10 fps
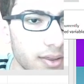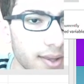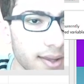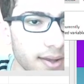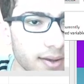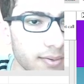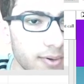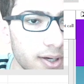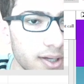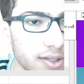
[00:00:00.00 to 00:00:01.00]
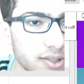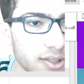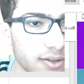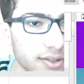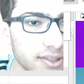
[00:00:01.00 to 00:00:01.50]
thing, watch,
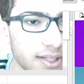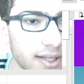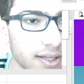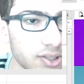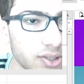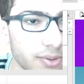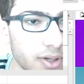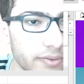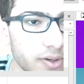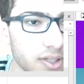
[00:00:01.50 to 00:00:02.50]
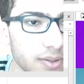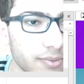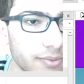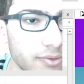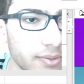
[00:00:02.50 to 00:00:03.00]
tall stack, script garbage,
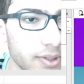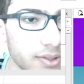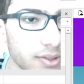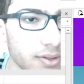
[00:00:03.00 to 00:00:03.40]
performance,